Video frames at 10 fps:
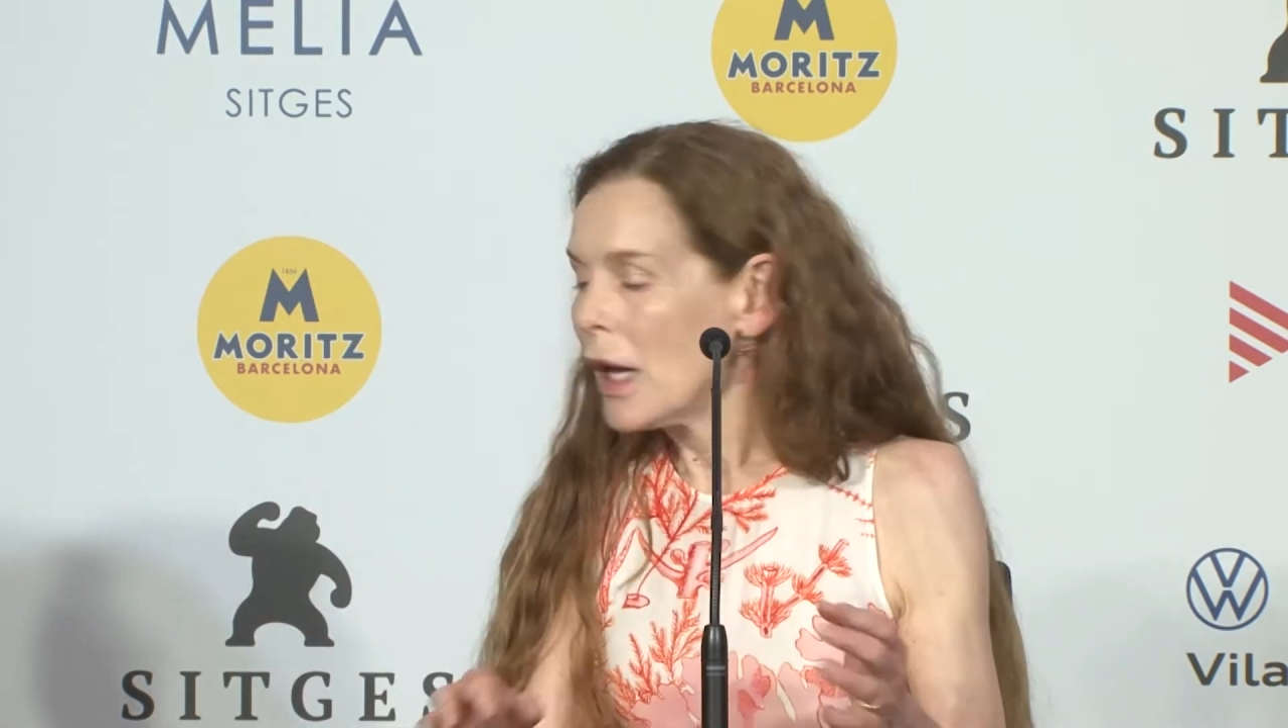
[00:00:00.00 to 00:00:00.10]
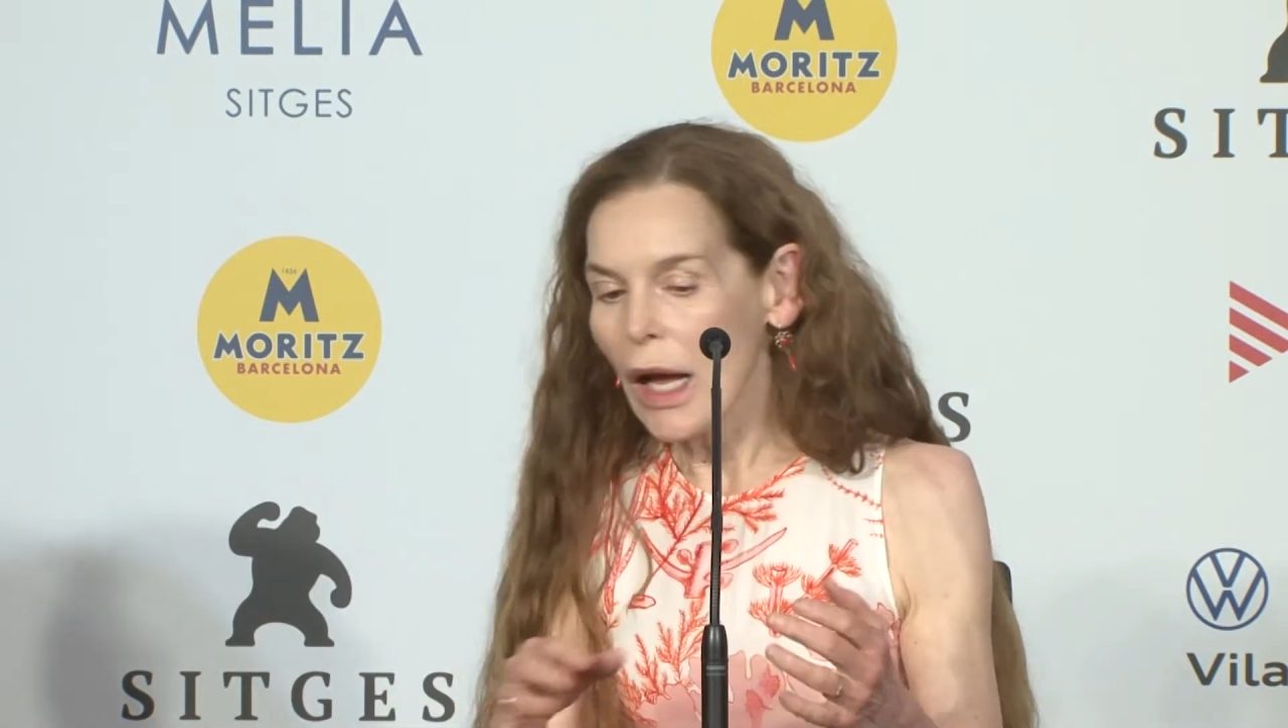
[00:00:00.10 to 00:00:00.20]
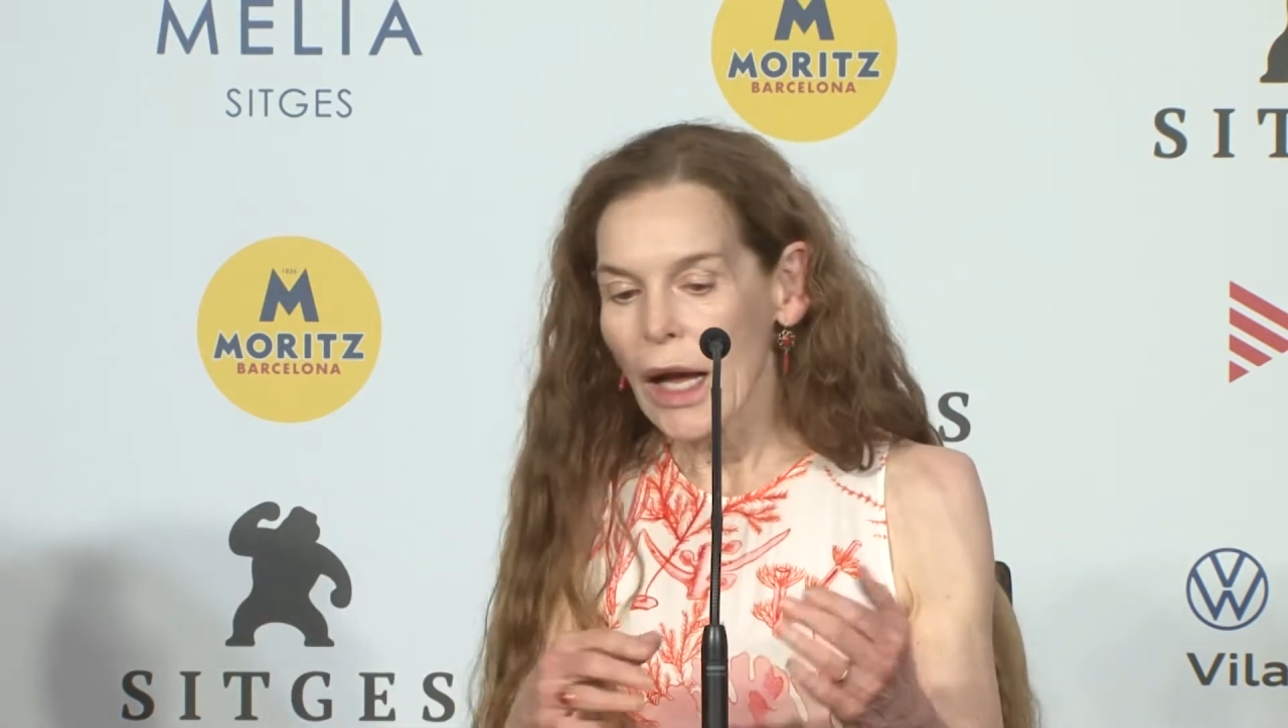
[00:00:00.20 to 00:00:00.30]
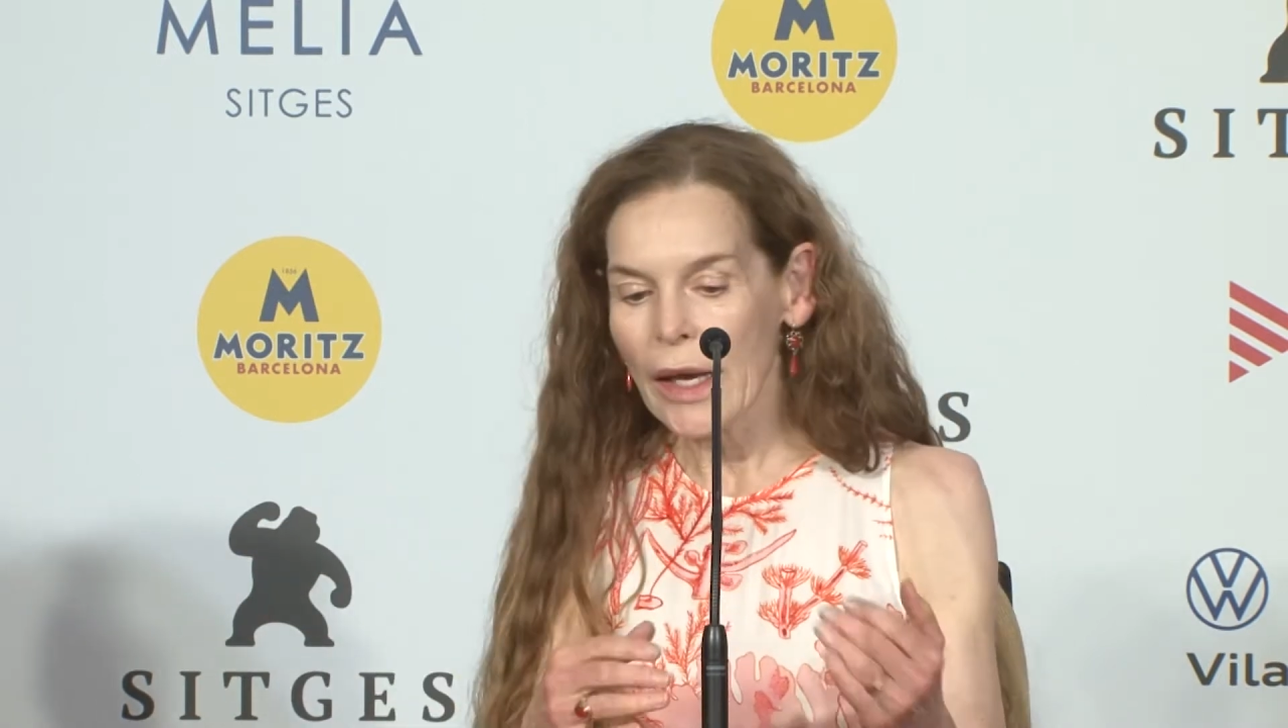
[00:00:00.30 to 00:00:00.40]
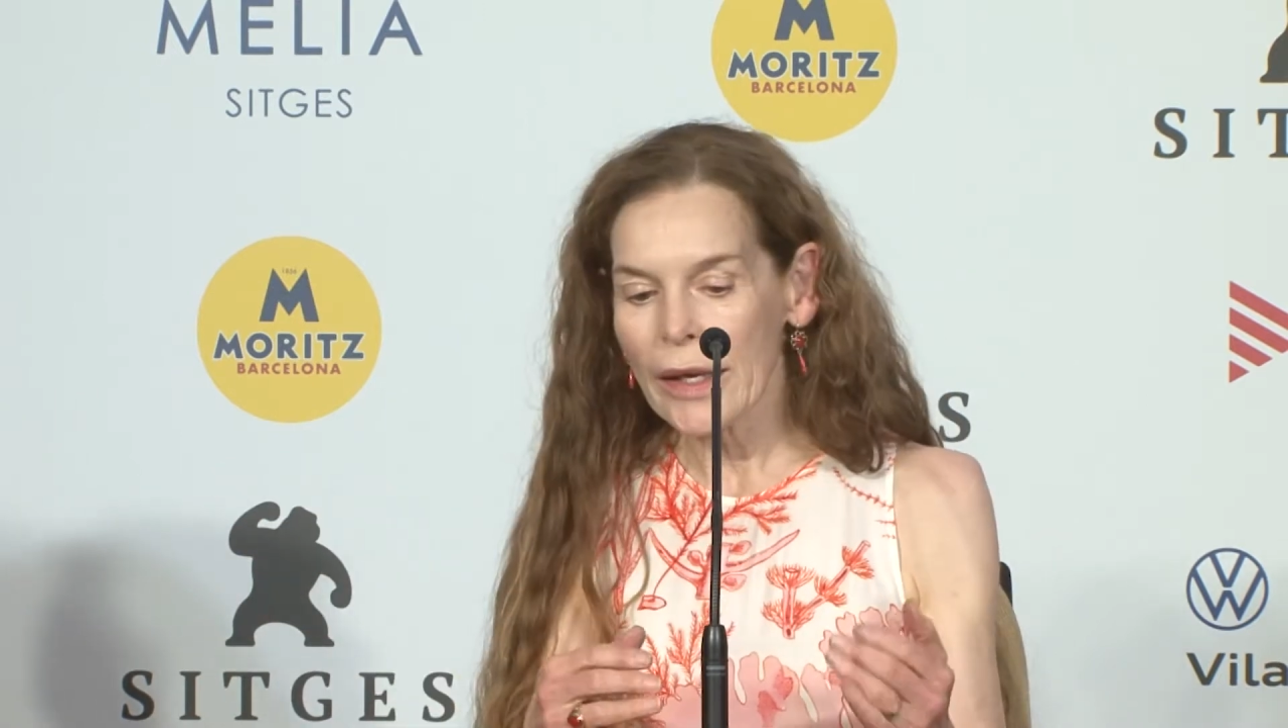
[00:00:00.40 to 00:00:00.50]

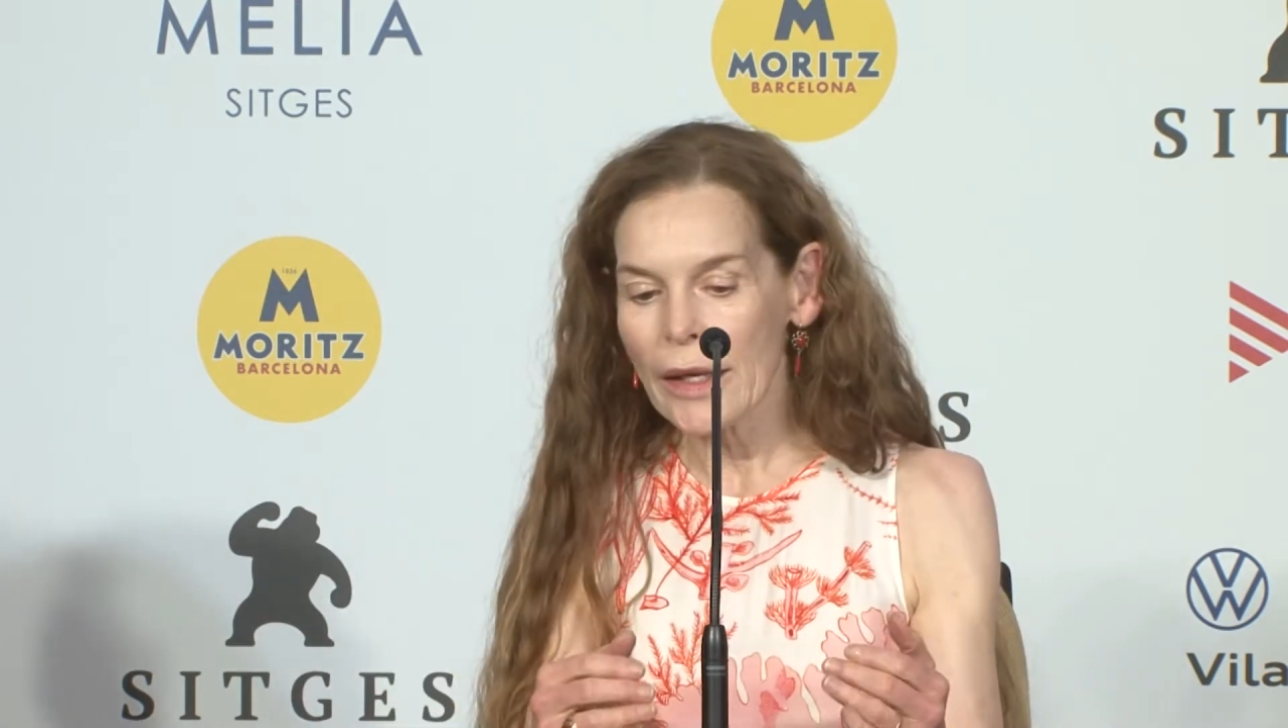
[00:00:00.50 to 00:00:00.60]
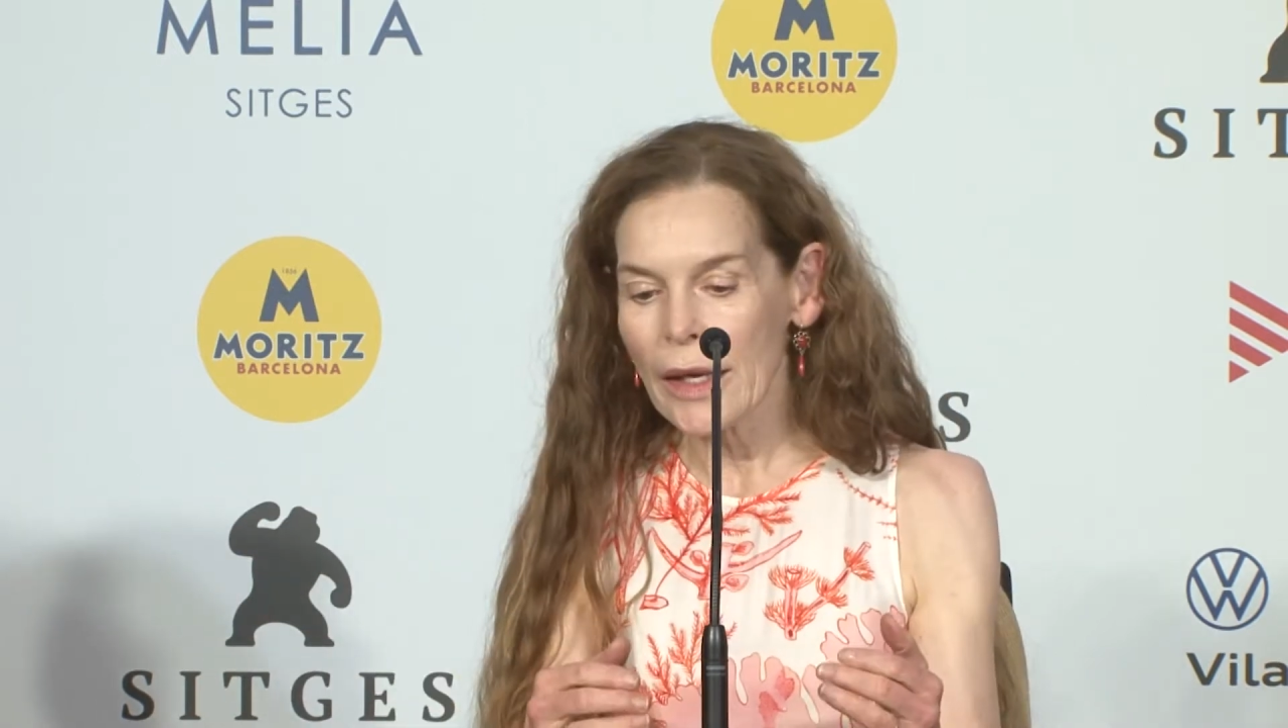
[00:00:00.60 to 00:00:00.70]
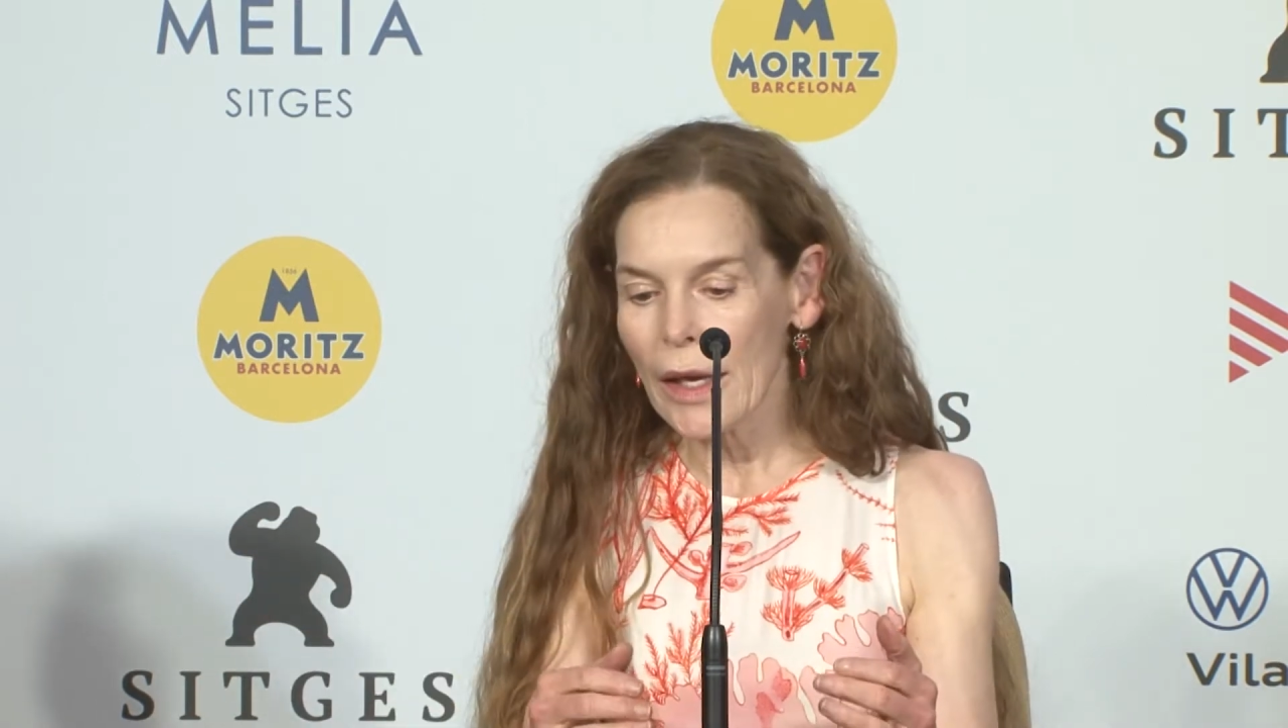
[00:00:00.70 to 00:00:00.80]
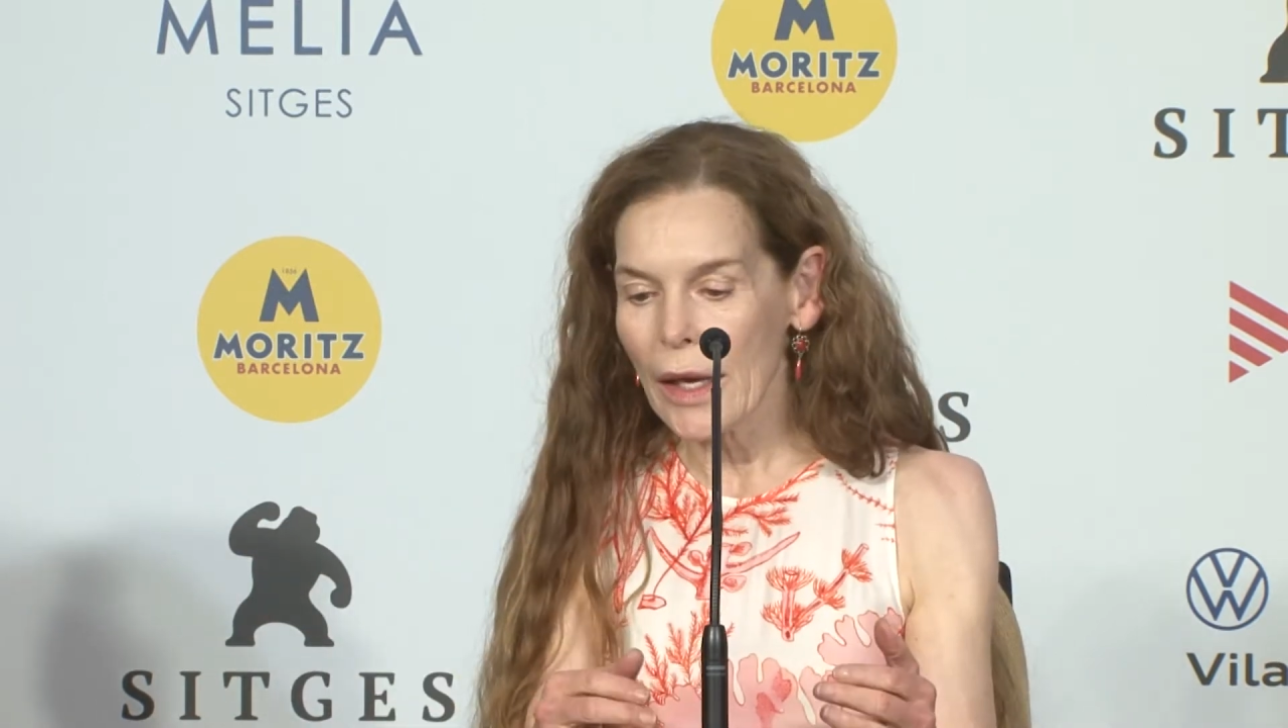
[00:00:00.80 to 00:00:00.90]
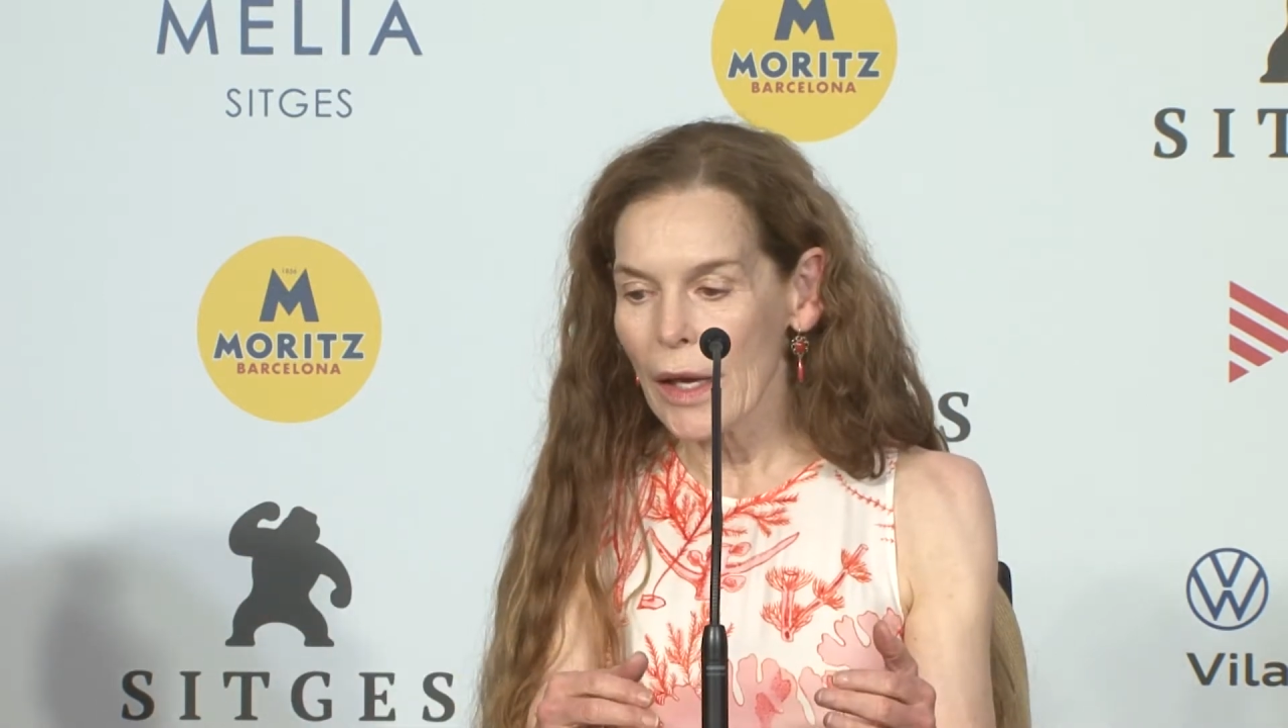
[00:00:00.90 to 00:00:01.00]
I